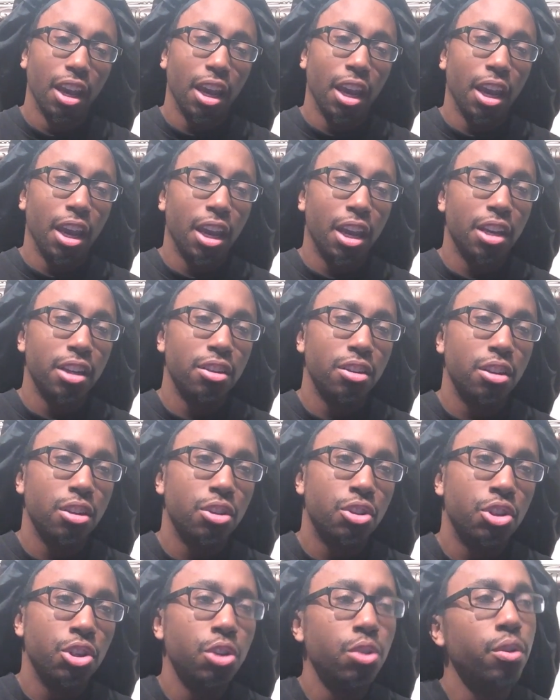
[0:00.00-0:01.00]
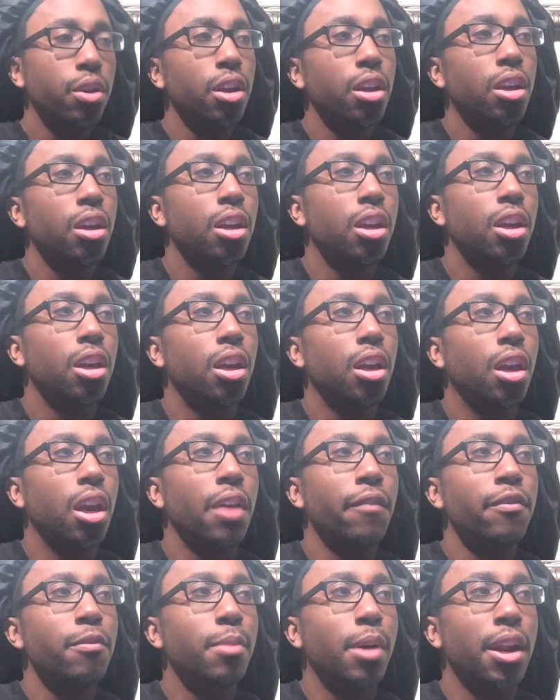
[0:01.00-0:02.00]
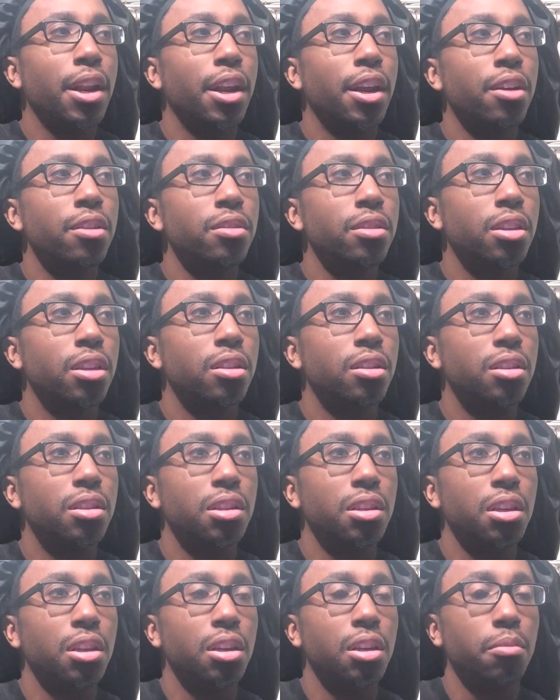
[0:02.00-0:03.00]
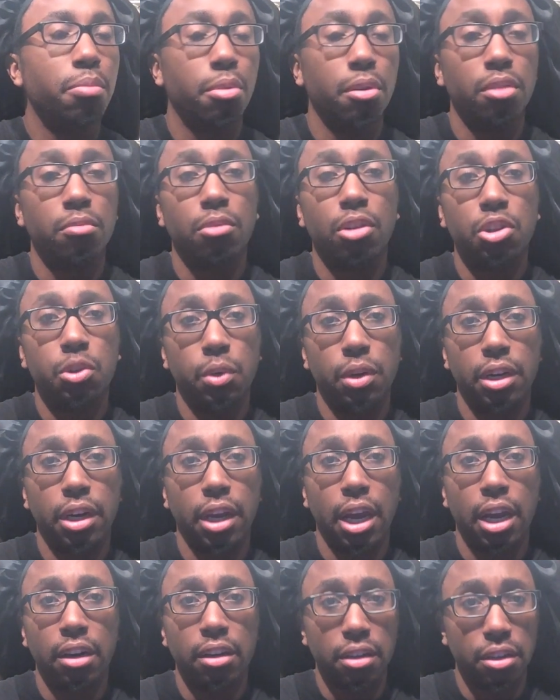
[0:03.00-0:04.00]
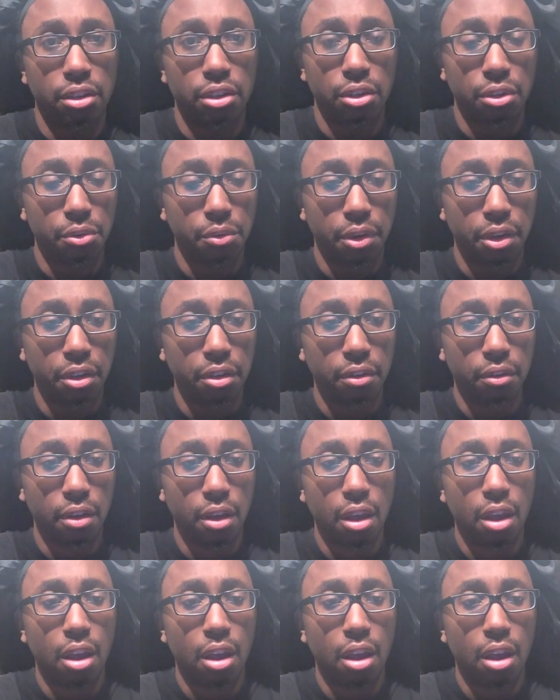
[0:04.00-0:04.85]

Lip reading: And Judy, everybody else can see pretty much what Natalie's doing.